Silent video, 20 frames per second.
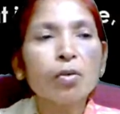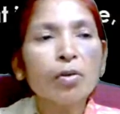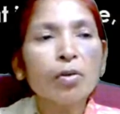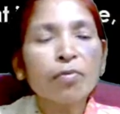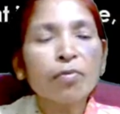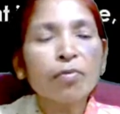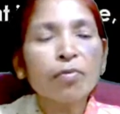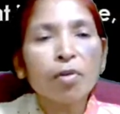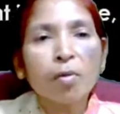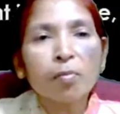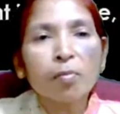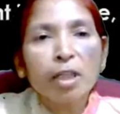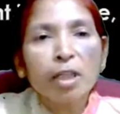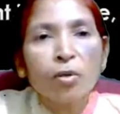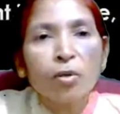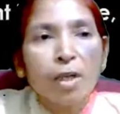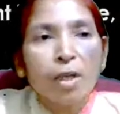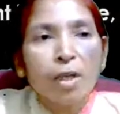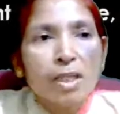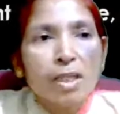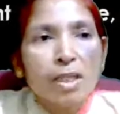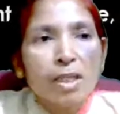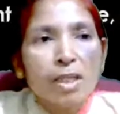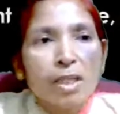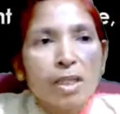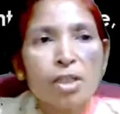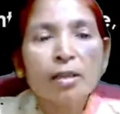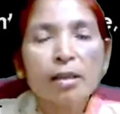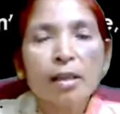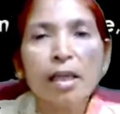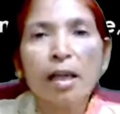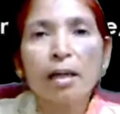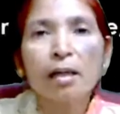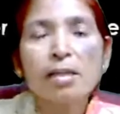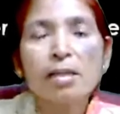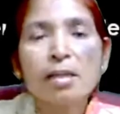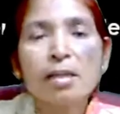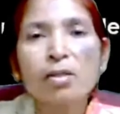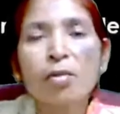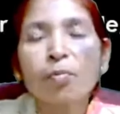session the analysis of
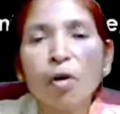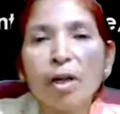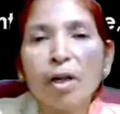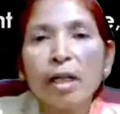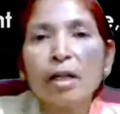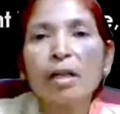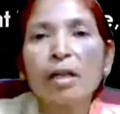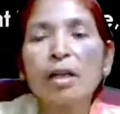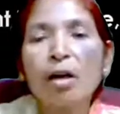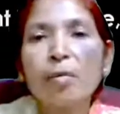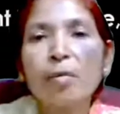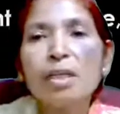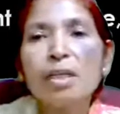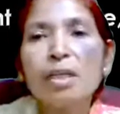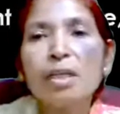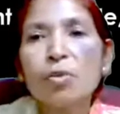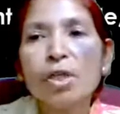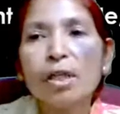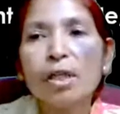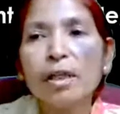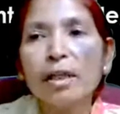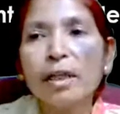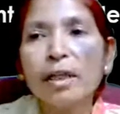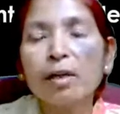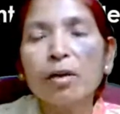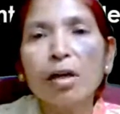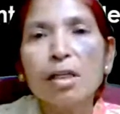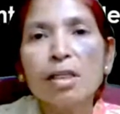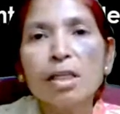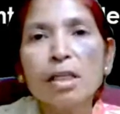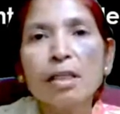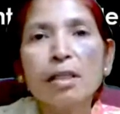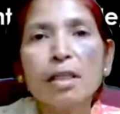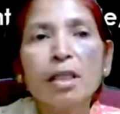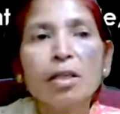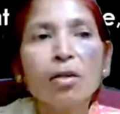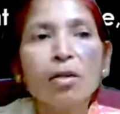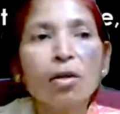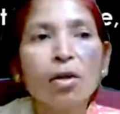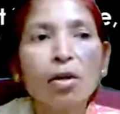political, economic, social,
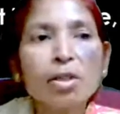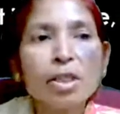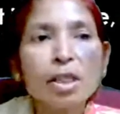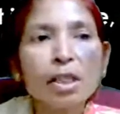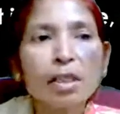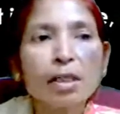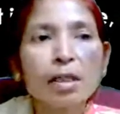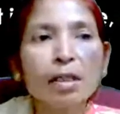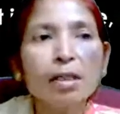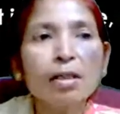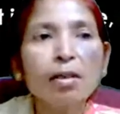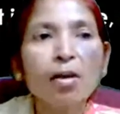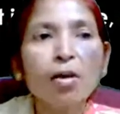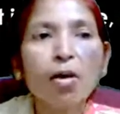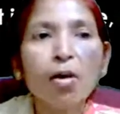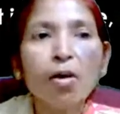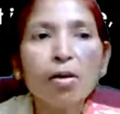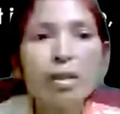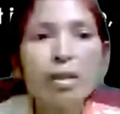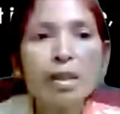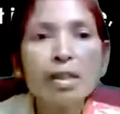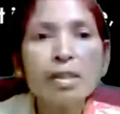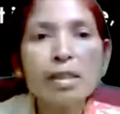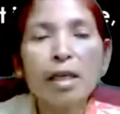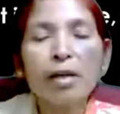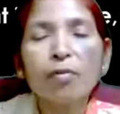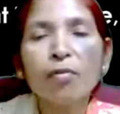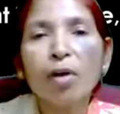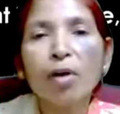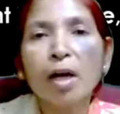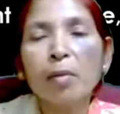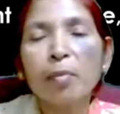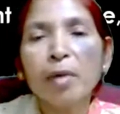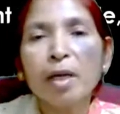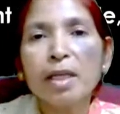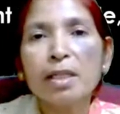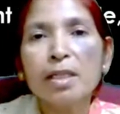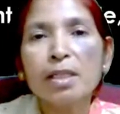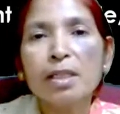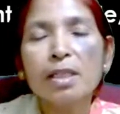technological, ecological, all these
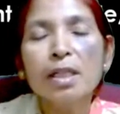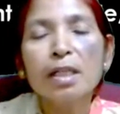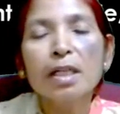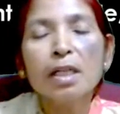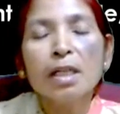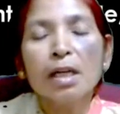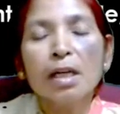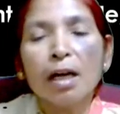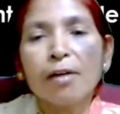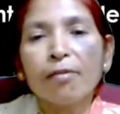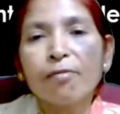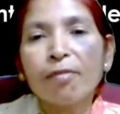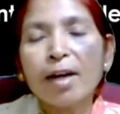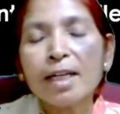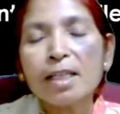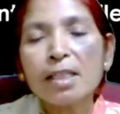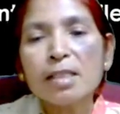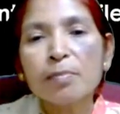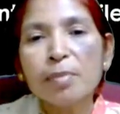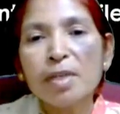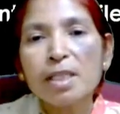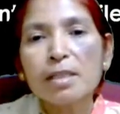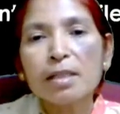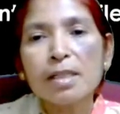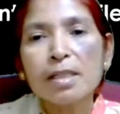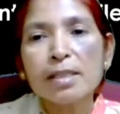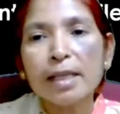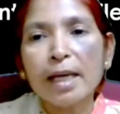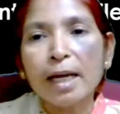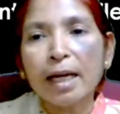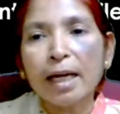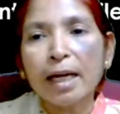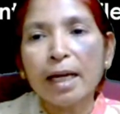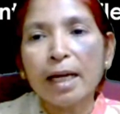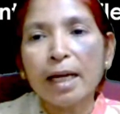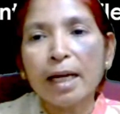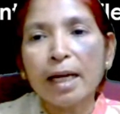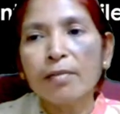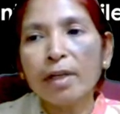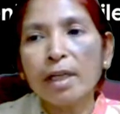environment affects business
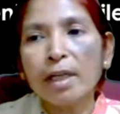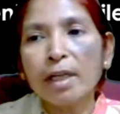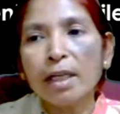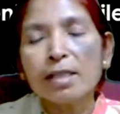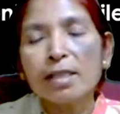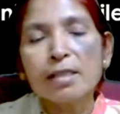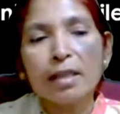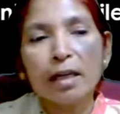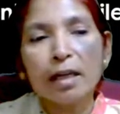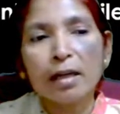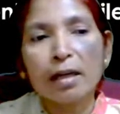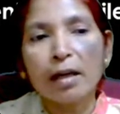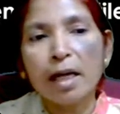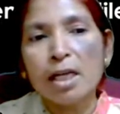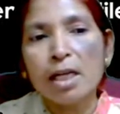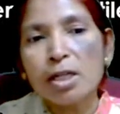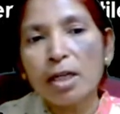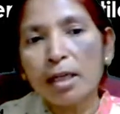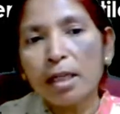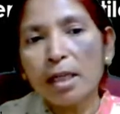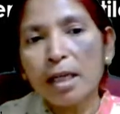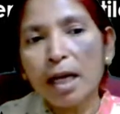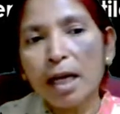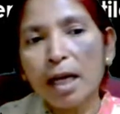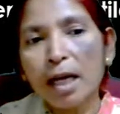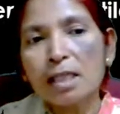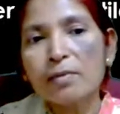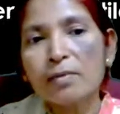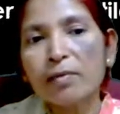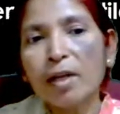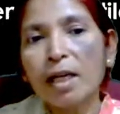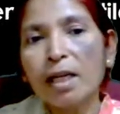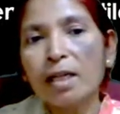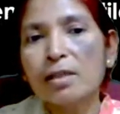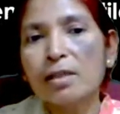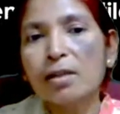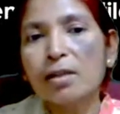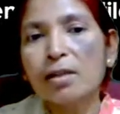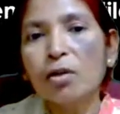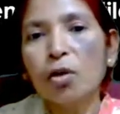activities internationally as well
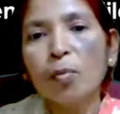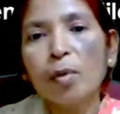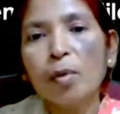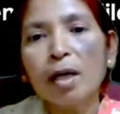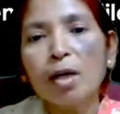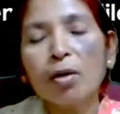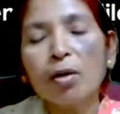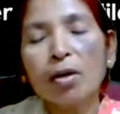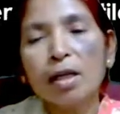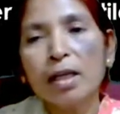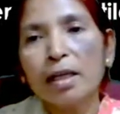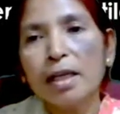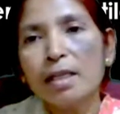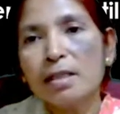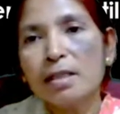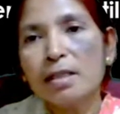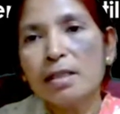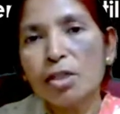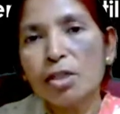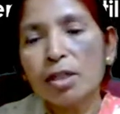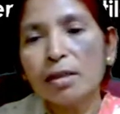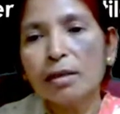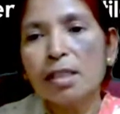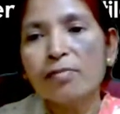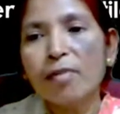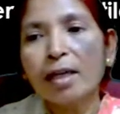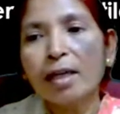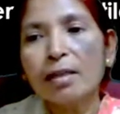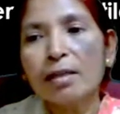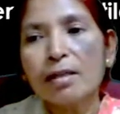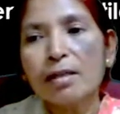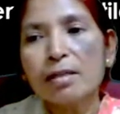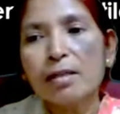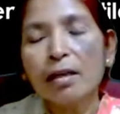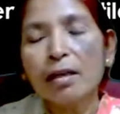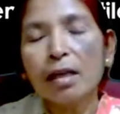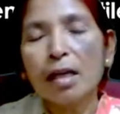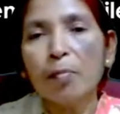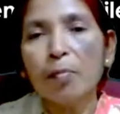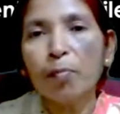as global organization. These
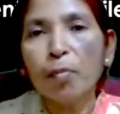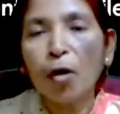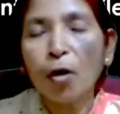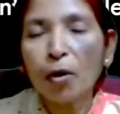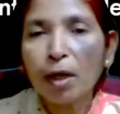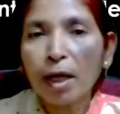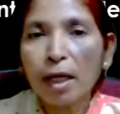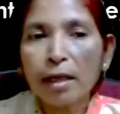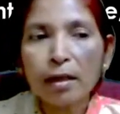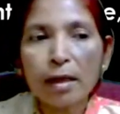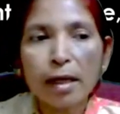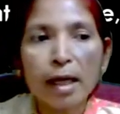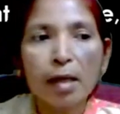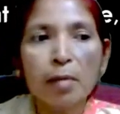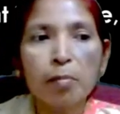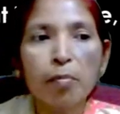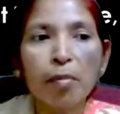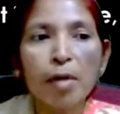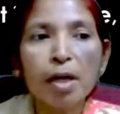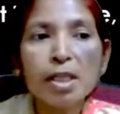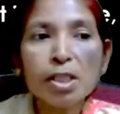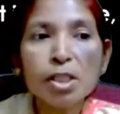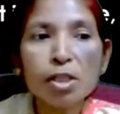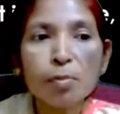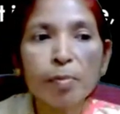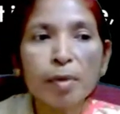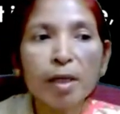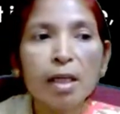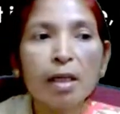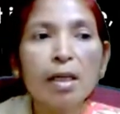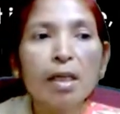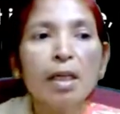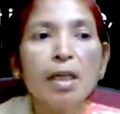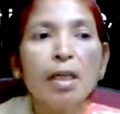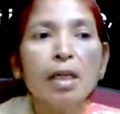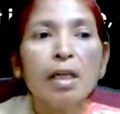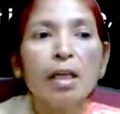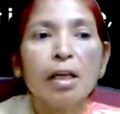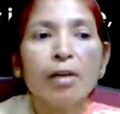factors are important and must be